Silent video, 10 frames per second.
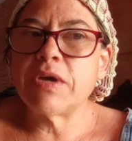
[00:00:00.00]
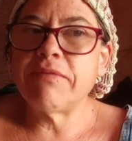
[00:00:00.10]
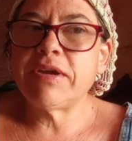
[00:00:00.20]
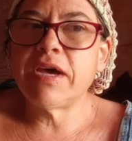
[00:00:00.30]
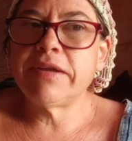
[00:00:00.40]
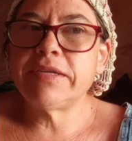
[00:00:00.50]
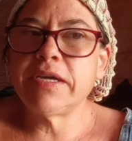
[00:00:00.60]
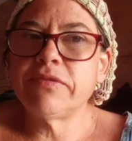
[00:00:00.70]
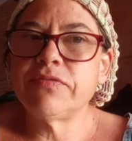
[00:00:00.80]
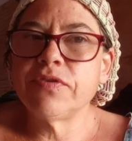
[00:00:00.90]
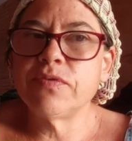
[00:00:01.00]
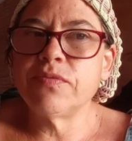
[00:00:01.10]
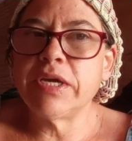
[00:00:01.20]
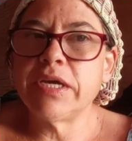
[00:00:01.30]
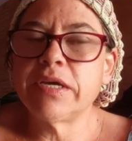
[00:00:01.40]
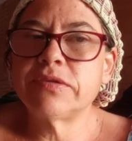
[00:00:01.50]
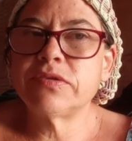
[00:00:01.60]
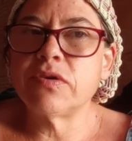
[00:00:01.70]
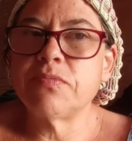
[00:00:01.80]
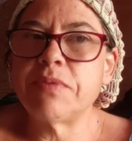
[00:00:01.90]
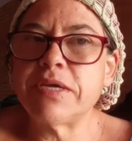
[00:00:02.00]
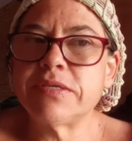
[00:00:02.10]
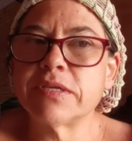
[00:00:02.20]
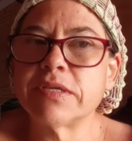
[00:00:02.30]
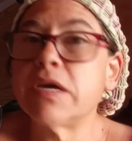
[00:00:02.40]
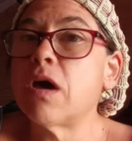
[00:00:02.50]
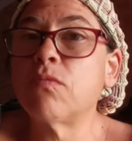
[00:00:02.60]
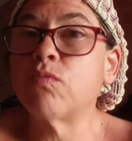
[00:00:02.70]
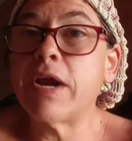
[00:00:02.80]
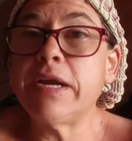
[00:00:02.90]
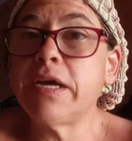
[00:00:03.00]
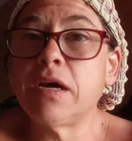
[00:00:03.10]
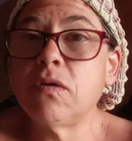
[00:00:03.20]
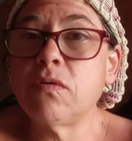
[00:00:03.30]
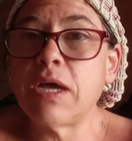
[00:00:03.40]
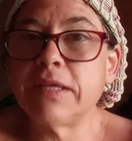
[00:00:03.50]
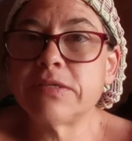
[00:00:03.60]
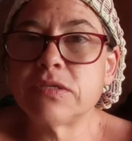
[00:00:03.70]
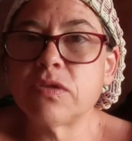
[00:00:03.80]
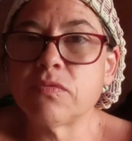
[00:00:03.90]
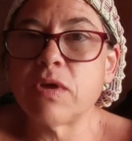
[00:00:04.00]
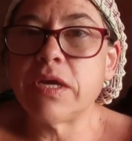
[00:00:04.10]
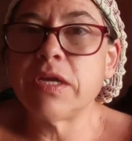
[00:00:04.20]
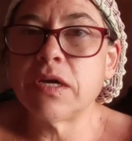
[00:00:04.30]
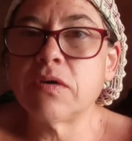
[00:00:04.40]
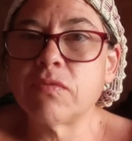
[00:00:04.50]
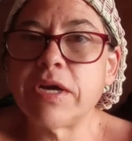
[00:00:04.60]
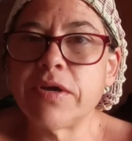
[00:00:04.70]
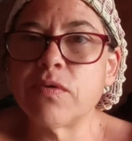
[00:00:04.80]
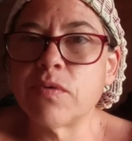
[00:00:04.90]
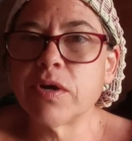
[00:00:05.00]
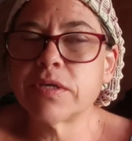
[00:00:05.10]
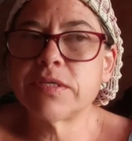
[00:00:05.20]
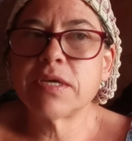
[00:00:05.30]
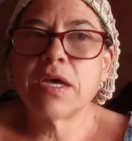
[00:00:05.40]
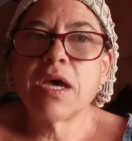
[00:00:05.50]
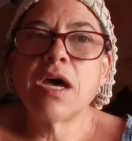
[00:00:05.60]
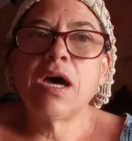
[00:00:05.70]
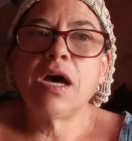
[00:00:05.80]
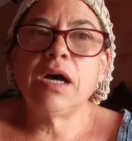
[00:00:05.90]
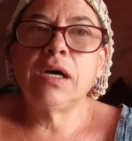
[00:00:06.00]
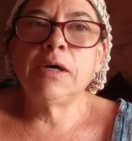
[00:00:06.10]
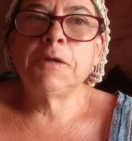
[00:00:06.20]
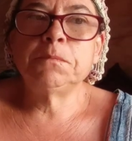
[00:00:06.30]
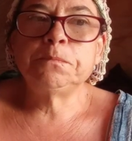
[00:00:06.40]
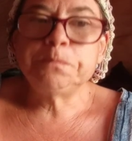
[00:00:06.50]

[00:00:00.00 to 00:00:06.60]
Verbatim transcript: haven't had data for a week. So basically, radio, I listen to the radio. Radio works. Um,